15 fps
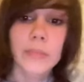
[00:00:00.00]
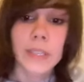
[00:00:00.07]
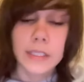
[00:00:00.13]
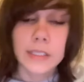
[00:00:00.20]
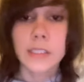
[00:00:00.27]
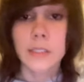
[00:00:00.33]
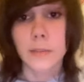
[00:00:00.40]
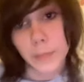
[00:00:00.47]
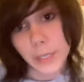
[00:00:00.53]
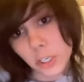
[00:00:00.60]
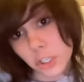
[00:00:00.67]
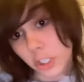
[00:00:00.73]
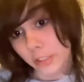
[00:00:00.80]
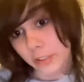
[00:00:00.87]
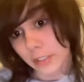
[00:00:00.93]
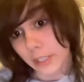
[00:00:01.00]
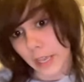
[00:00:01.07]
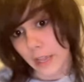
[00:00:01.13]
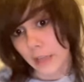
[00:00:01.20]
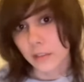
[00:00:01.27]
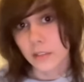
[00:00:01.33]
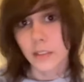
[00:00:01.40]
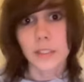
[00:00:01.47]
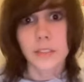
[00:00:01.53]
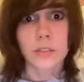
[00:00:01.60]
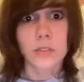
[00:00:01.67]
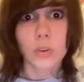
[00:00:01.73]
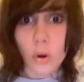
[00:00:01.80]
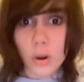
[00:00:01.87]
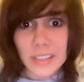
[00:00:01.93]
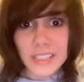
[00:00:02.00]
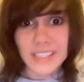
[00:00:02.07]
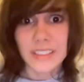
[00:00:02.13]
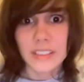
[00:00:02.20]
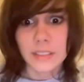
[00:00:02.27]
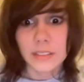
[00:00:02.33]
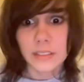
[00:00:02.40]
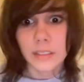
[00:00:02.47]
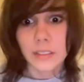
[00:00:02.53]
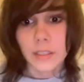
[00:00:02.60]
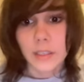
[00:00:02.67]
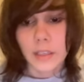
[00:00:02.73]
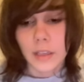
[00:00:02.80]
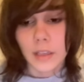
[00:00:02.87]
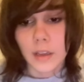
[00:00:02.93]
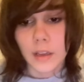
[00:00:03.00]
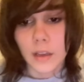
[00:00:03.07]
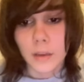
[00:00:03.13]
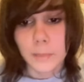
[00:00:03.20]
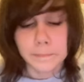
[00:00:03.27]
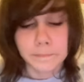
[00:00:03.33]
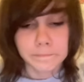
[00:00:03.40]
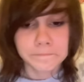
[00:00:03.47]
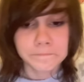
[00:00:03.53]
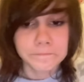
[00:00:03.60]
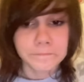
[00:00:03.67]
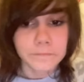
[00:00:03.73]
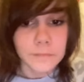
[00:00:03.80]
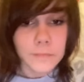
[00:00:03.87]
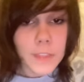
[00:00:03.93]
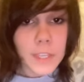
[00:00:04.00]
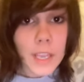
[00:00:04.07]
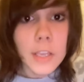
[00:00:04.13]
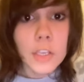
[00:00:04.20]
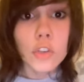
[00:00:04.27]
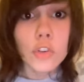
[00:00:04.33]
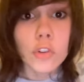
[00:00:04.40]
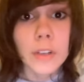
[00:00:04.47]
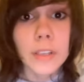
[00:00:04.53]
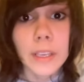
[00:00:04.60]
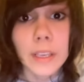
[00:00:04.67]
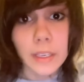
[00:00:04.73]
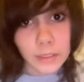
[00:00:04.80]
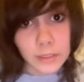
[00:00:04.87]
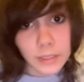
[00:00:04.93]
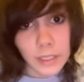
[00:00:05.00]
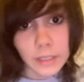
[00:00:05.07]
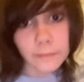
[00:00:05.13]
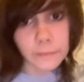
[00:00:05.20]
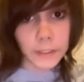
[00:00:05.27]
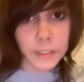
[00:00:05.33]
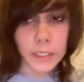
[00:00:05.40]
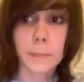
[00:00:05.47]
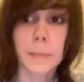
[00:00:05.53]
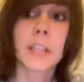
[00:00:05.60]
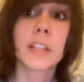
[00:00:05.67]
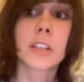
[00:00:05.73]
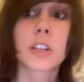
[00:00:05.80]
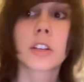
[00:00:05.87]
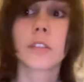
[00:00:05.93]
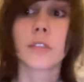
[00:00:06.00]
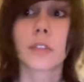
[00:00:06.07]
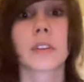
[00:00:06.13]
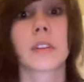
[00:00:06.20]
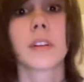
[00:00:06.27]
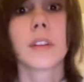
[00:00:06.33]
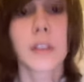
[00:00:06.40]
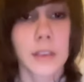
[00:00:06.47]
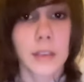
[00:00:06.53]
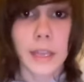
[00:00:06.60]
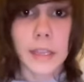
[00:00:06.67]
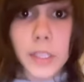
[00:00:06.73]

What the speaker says: It's in a peach-colored can. It's gorgeous. And you drink it, and it's like fizzy peach juice. I